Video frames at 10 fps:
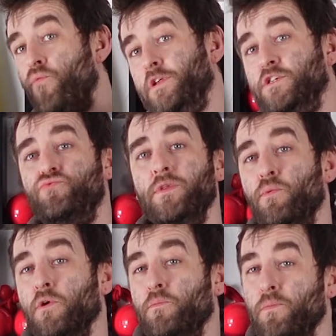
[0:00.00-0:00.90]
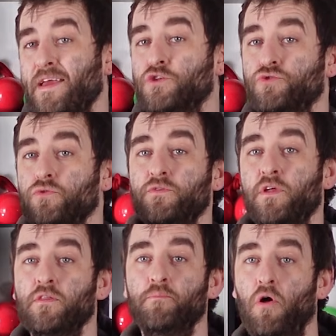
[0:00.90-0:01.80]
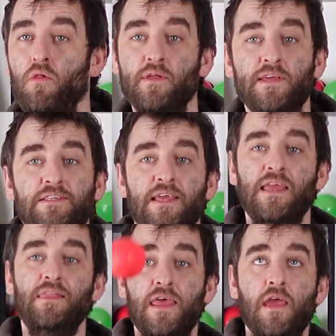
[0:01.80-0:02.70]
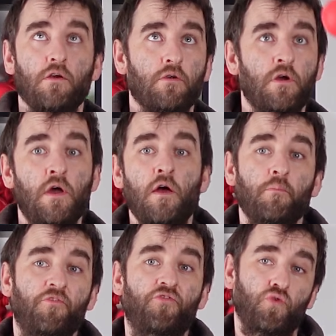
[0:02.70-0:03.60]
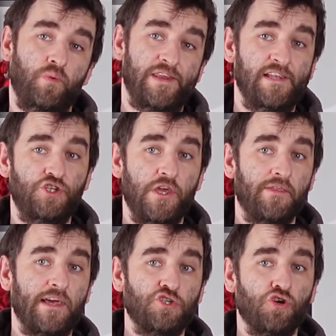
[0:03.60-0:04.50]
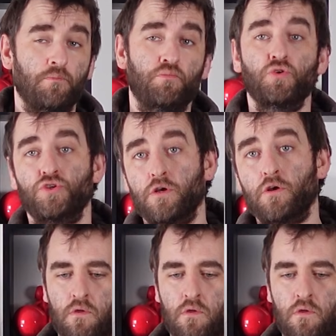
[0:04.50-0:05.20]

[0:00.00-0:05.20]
We just really want to make sure that the ball is in the air before we initiate that chop motion.